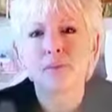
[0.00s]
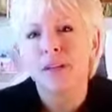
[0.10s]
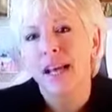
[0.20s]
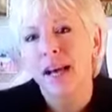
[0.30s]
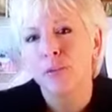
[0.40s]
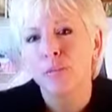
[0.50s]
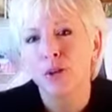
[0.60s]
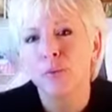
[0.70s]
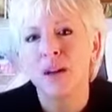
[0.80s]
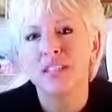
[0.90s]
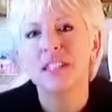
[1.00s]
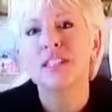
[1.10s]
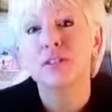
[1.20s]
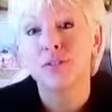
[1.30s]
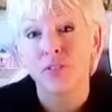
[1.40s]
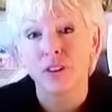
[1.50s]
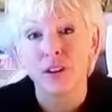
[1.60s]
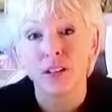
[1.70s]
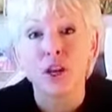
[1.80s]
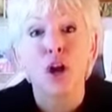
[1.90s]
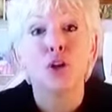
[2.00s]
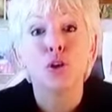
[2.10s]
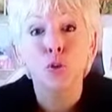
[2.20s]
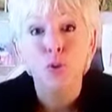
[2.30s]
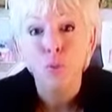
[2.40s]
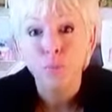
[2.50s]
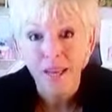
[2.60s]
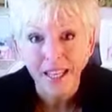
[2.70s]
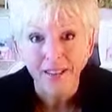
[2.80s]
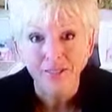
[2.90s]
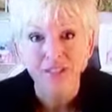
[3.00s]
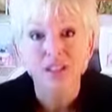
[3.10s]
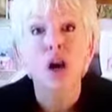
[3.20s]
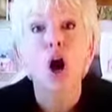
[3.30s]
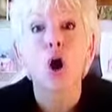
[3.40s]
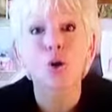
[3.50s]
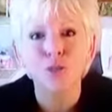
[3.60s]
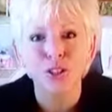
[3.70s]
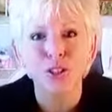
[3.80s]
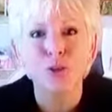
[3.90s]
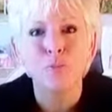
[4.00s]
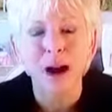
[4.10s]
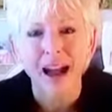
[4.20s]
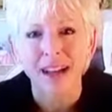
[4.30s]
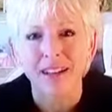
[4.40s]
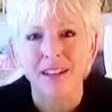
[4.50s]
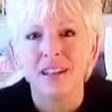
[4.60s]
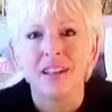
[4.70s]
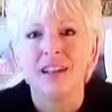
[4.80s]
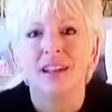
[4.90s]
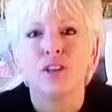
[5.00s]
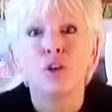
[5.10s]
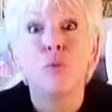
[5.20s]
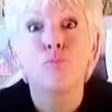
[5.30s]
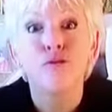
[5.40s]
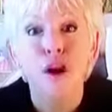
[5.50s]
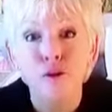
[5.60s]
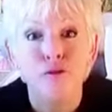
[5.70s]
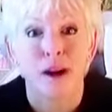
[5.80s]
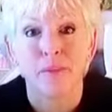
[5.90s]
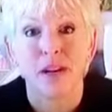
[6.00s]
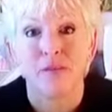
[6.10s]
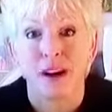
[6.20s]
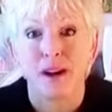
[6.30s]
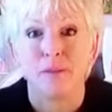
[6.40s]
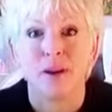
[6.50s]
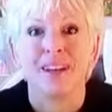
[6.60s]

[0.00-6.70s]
I'm going to help you identify your beliefs that are holding you back, your programming around